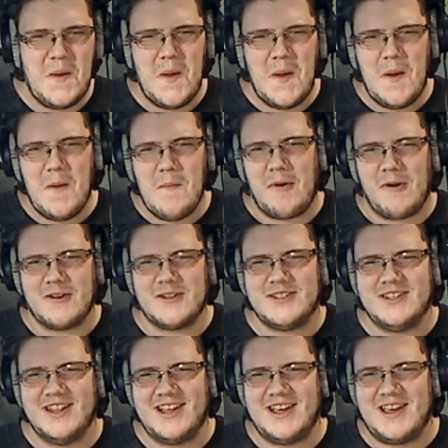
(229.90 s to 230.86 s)

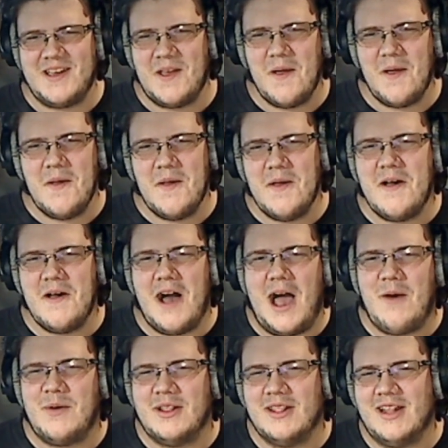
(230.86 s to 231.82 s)
Personally, I
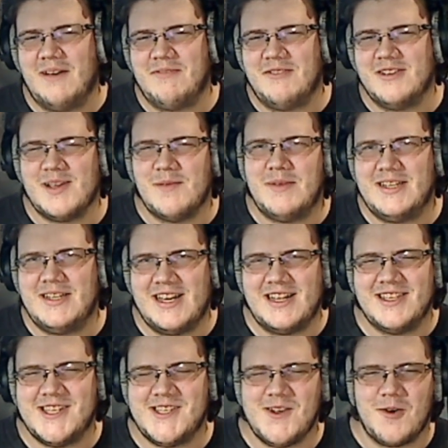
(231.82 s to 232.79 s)
would love to summon
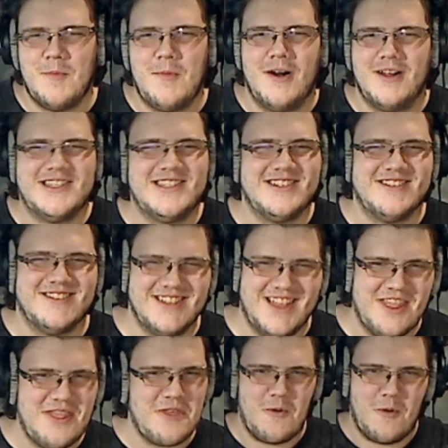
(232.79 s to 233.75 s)
10-star monsters,
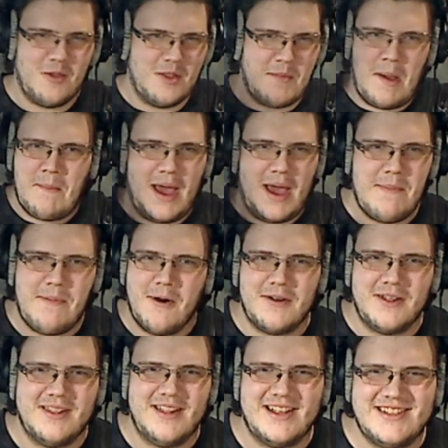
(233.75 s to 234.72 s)
then throw them at my
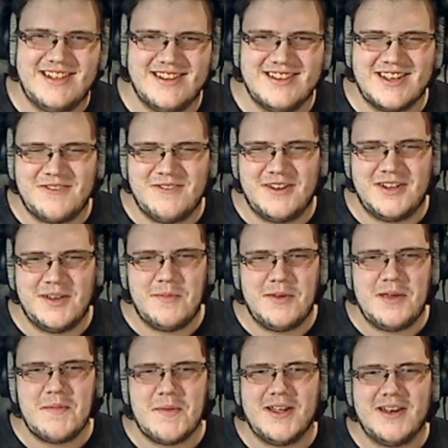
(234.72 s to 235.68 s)
opponent. That sounds like fun to
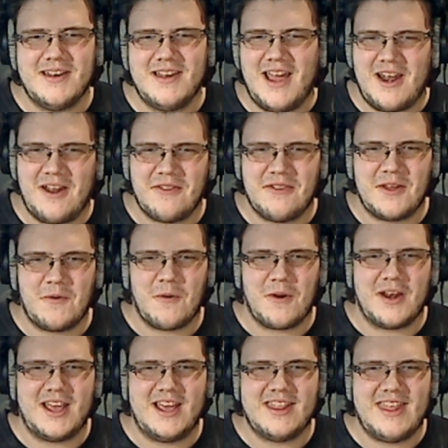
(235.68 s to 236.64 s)
me, but I don't think we're
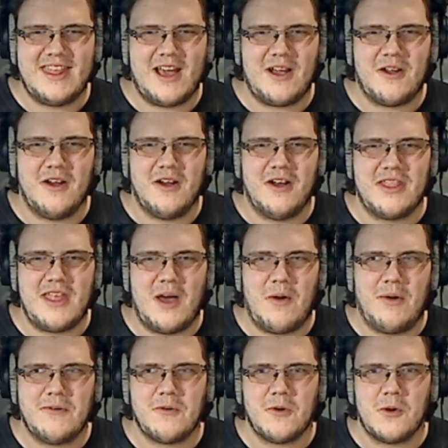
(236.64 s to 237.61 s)
going to get that
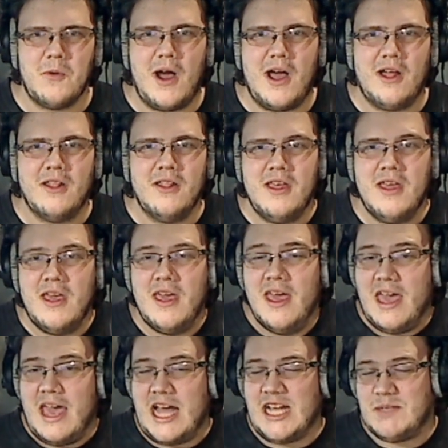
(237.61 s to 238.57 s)
one for a while.
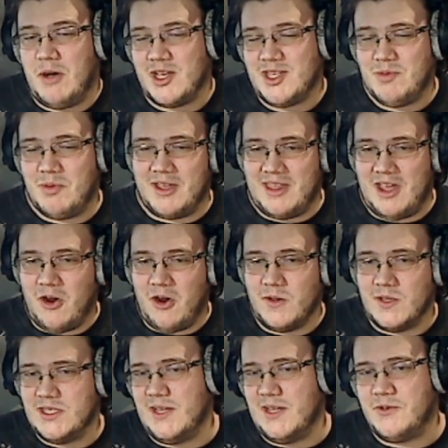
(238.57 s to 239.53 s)
It's possible to get her
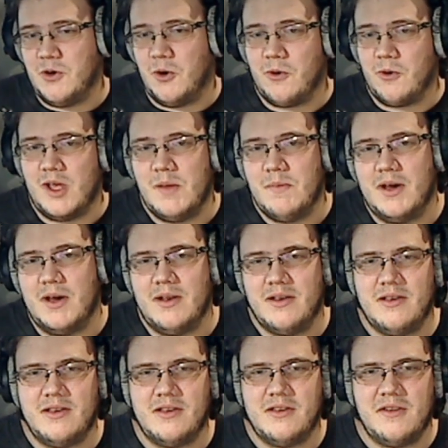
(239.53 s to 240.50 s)
instead of Tori, but
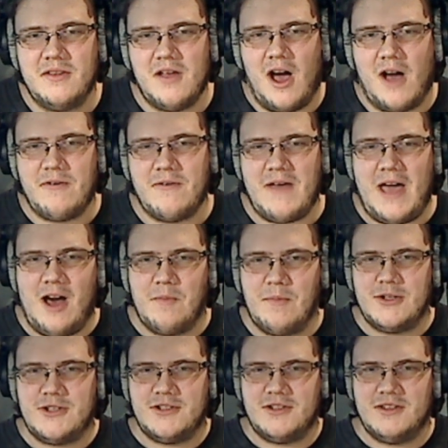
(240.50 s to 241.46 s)
off of how
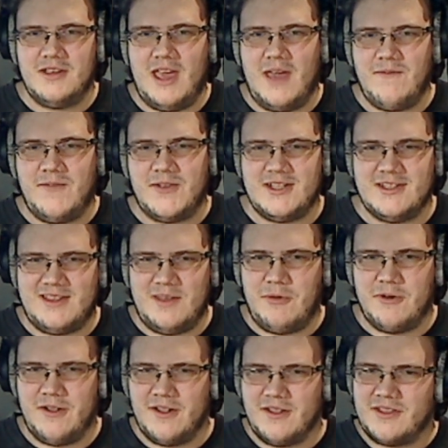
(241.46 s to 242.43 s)
much emphasis they
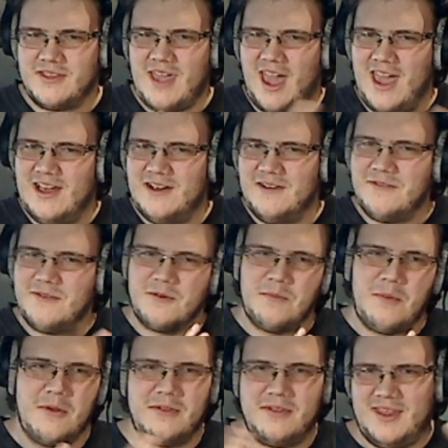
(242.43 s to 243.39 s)
put on Taya for
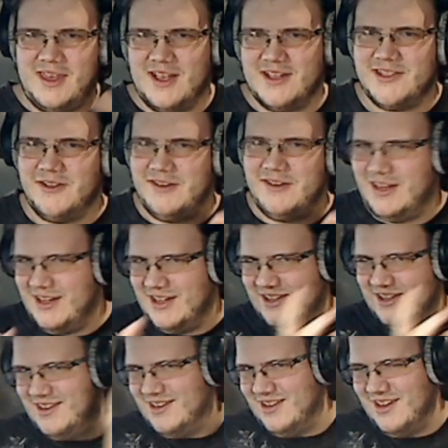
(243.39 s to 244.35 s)
both DSOD
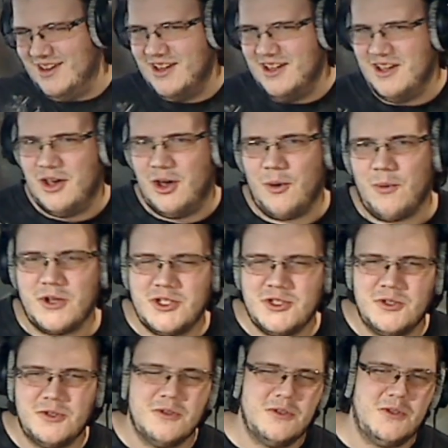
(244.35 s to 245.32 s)
and
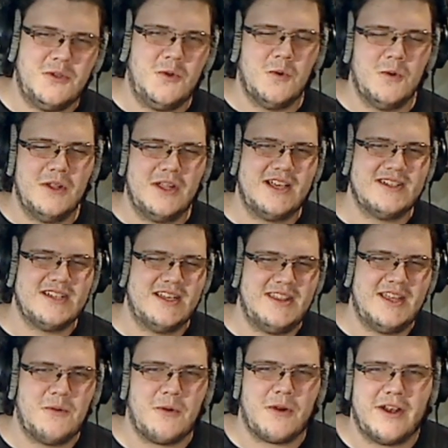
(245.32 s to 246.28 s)
original Duel Links, I
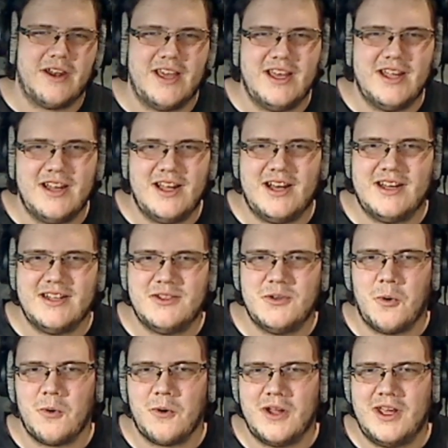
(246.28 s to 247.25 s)
think we're going to get
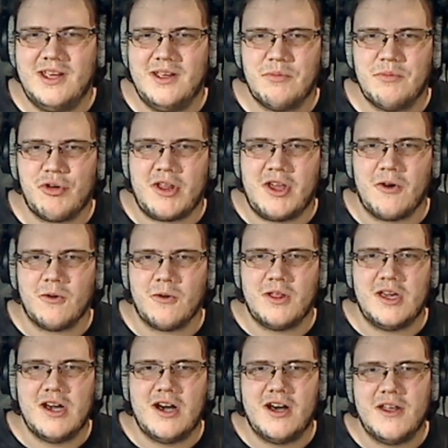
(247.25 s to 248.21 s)
Tori pretty
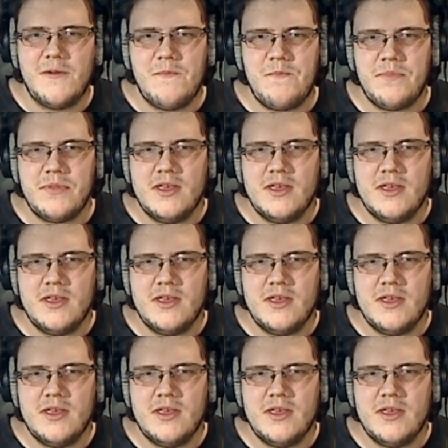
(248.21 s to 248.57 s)
early on.